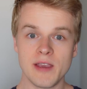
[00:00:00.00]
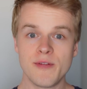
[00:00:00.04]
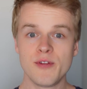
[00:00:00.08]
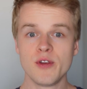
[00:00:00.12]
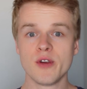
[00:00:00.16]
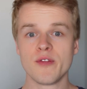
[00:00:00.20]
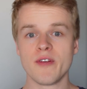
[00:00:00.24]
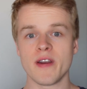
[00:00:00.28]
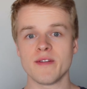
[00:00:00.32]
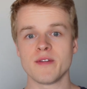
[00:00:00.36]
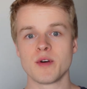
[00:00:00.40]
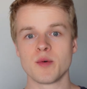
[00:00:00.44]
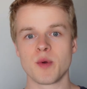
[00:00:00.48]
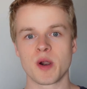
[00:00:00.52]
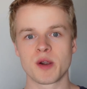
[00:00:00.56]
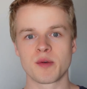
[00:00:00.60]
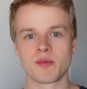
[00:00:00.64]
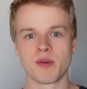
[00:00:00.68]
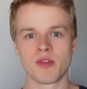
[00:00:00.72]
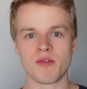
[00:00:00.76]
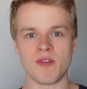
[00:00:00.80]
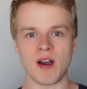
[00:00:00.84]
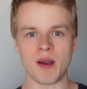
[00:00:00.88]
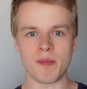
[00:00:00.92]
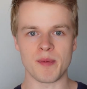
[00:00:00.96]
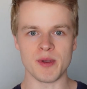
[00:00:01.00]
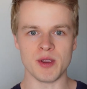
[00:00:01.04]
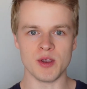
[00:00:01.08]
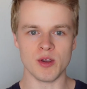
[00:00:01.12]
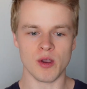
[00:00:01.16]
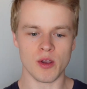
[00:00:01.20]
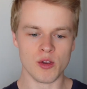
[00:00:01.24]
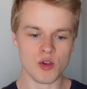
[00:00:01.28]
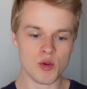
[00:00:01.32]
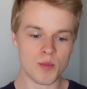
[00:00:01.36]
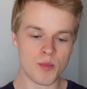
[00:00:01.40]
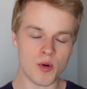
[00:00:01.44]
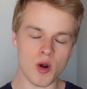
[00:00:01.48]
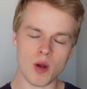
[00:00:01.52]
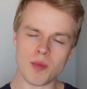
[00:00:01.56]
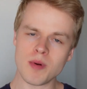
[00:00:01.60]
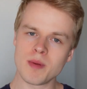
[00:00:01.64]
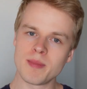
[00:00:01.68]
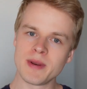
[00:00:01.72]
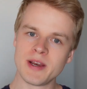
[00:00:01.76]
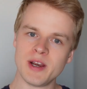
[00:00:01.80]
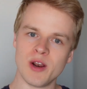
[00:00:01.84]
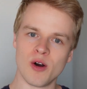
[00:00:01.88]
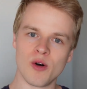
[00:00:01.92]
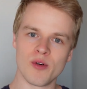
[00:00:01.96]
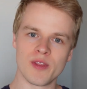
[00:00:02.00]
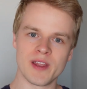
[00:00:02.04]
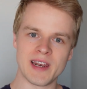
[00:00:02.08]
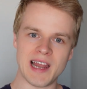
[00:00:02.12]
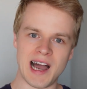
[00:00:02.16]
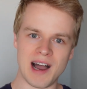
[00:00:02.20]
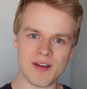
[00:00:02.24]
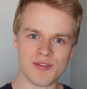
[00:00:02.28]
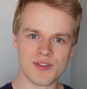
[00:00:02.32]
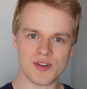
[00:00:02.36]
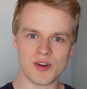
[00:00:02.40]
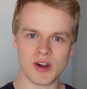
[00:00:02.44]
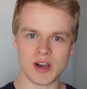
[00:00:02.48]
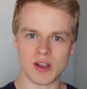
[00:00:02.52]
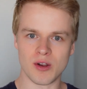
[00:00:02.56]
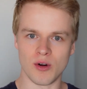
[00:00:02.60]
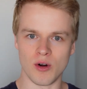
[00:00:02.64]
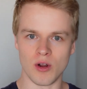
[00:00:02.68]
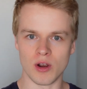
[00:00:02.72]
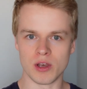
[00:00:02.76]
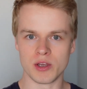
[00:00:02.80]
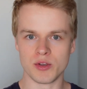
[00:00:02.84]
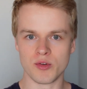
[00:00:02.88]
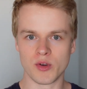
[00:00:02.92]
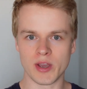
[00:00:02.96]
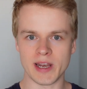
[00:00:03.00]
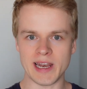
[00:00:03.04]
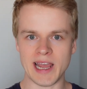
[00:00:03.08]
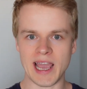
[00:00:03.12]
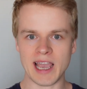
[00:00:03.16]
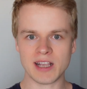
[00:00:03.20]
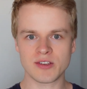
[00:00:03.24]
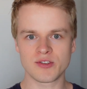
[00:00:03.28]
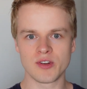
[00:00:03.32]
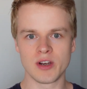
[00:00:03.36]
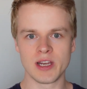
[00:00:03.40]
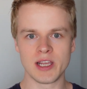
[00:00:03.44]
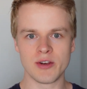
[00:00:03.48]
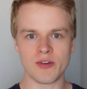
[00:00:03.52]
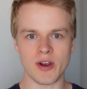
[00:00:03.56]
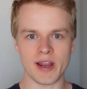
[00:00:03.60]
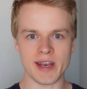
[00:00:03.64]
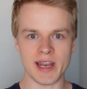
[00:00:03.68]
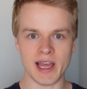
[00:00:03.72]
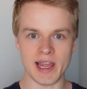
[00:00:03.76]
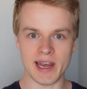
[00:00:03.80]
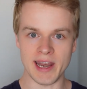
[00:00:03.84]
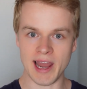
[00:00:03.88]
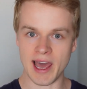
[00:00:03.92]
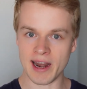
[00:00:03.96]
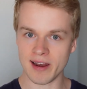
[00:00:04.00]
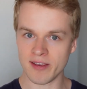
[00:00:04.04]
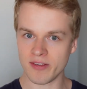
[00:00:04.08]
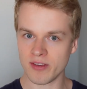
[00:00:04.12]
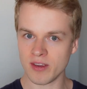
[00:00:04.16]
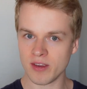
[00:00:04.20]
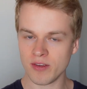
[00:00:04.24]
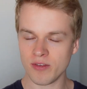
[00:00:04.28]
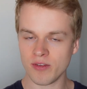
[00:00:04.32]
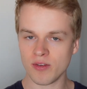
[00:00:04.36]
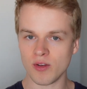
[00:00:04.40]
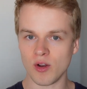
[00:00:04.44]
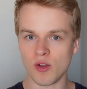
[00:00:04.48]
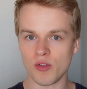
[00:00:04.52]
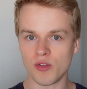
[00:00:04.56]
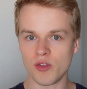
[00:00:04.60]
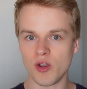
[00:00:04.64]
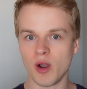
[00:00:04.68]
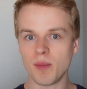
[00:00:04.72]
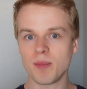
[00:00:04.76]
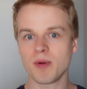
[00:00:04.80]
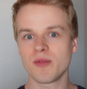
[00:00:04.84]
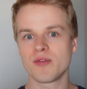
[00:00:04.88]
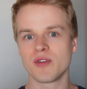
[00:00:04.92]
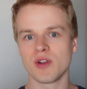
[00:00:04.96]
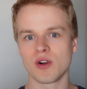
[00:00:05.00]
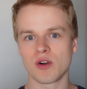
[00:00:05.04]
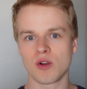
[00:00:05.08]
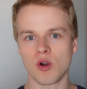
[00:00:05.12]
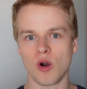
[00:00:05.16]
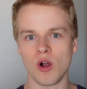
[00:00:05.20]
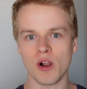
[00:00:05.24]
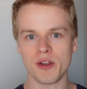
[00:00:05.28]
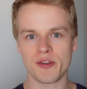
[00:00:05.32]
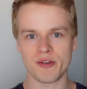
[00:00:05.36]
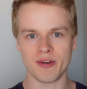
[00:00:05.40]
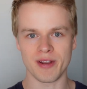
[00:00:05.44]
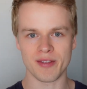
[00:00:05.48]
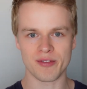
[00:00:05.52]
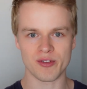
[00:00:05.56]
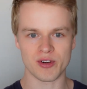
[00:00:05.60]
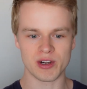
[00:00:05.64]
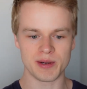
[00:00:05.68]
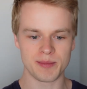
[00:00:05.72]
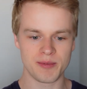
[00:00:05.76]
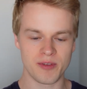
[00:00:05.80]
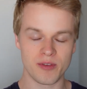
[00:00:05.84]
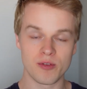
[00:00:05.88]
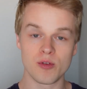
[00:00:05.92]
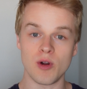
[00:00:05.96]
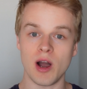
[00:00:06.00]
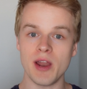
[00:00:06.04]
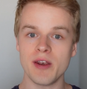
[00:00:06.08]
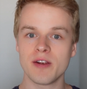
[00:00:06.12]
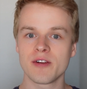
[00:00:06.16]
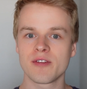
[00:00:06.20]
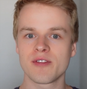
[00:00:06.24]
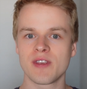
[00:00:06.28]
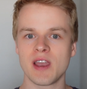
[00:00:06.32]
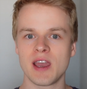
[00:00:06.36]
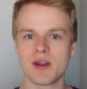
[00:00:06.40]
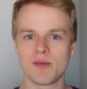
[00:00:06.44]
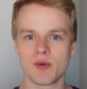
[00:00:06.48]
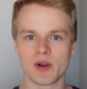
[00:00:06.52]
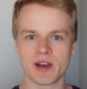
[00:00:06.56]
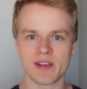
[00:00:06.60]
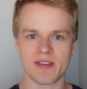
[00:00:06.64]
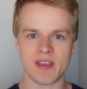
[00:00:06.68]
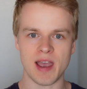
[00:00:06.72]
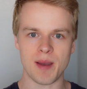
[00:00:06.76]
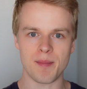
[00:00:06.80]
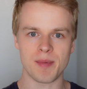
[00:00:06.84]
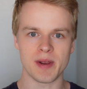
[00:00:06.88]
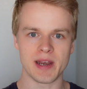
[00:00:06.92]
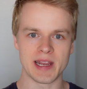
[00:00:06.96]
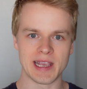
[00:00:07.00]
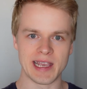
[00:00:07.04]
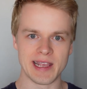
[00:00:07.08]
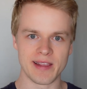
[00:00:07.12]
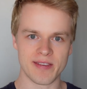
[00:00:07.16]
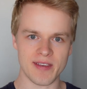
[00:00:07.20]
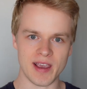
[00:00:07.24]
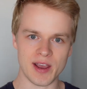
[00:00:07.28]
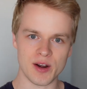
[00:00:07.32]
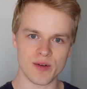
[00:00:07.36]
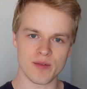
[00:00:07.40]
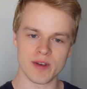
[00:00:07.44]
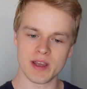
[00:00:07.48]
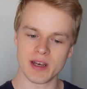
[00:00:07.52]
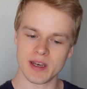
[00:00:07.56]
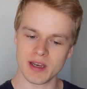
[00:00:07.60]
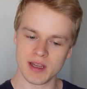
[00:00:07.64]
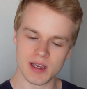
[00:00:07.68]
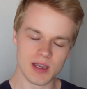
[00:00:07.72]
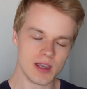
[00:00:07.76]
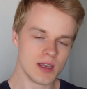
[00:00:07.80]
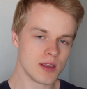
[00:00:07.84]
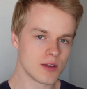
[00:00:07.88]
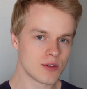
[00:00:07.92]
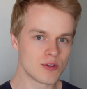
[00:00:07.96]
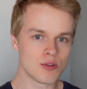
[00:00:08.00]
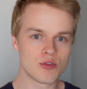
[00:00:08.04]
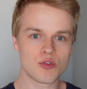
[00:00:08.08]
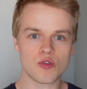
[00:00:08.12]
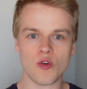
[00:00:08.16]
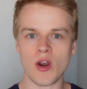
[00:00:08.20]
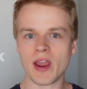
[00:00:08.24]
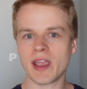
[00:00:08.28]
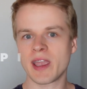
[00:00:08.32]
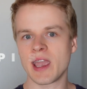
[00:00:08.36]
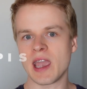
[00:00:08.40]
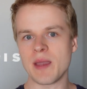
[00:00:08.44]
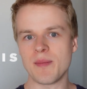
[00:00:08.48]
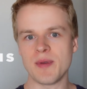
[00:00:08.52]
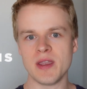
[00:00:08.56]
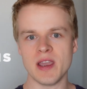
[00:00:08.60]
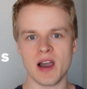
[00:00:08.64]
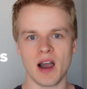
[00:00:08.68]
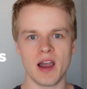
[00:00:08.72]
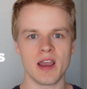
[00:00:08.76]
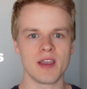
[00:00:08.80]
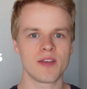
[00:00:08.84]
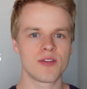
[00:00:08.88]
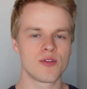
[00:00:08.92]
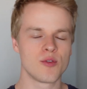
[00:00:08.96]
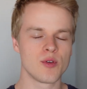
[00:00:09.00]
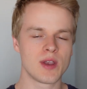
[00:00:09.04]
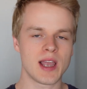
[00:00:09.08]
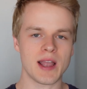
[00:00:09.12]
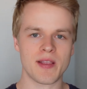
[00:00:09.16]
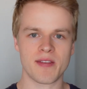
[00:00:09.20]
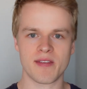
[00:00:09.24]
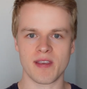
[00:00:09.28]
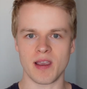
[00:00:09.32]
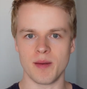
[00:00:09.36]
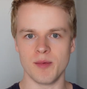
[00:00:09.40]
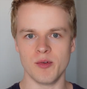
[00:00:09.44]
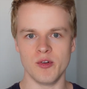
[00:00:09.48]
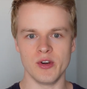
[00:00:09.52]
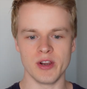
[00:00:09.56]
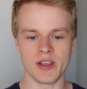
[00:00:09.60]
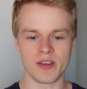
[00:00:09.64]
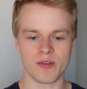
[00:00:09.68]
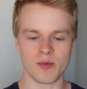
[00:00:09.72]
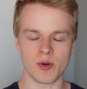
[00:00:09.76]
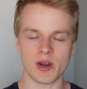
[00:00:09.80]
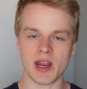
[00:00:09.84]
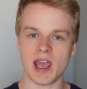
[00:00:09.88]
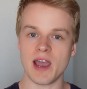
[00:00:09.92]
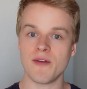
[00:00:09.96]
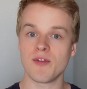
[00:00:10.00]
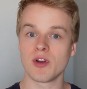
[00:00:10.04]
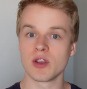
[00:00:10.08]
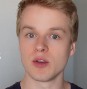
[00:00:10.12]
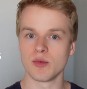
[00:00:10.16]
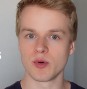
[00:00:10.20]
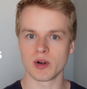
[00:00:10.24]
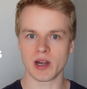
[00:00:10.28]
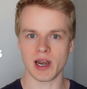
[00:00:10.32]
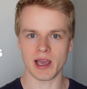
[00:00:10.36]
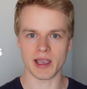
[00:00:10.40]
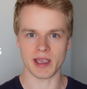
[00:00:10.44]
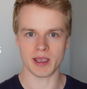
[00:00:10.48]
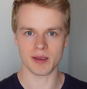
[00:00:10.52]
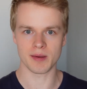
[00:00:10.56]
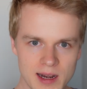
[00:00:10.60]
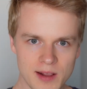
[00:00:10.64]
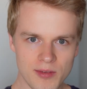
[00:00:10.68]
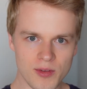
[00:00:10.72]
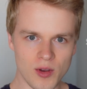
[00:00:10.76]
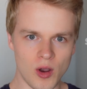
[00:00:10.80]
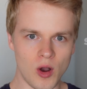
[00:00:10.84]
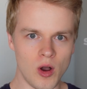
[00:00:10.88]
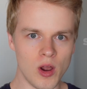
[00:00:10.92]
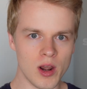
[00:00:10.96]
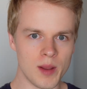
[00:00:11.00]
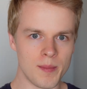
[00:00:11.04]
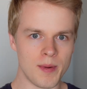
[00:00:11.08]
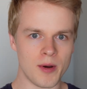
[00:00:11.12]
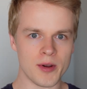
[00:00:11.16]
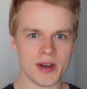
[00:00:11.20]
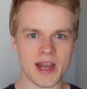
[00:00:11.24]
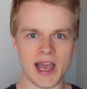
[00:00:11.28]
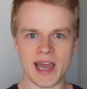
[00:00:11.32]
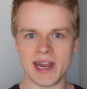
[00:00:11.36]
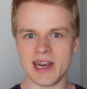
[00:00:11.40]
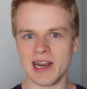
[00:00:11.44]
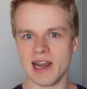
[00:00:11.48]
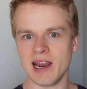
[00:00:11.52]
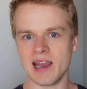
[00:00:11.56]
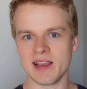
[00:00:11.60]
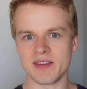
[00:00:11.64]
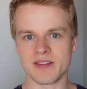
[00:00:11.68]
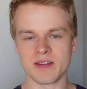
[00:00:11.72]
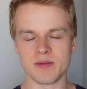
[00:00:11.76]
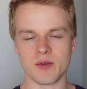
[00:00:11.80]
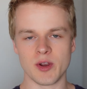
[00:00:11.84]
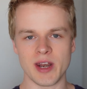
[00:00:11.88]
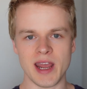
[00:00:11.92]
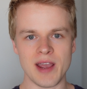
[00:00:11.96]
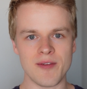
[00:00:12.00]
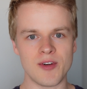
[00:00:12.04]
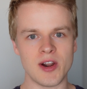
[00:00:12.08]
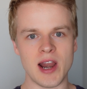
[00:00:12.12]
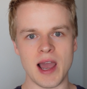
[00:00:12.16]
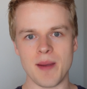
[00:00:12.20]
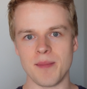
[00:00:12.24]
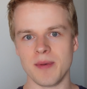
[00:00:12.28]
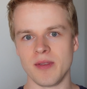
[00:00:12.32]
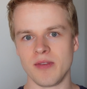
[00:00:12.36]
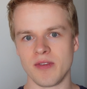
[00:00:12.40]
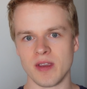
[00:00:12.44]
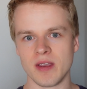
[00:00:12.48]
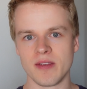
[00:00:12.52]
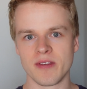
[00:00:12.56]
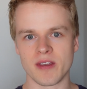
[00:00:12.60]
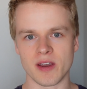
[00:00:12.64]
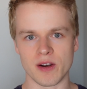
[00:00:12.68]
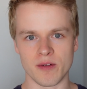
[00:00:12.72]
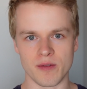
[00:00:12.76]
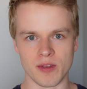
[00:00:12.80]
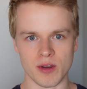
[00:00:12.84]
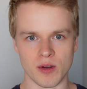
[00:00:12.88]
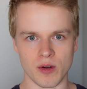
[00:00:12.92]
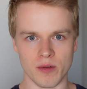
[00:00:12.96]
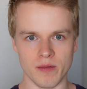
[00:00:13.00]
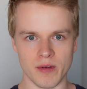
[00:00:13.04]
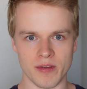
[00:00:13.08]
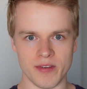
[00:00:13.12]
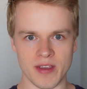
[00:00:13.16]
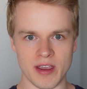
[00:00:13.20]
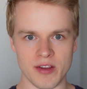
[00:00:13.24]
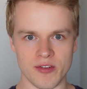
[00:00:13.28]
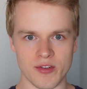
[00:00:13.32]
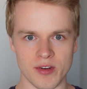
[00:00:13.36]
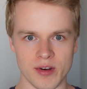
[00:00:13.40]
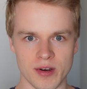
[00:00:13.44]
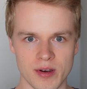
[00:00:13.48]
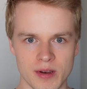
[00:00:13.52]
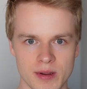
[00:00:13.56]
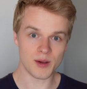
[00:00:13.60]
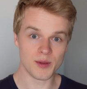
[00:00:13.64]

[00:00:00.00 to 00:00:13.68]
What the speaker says: If you've ever worked with Vapi, you probably know that after a call, you can actually run analysis on top of your call transcripts to understand what is happening inside of it, to track KPIs, to get summaries, whatever you would like. It is all about analyzing whatever happens inside of the conversation.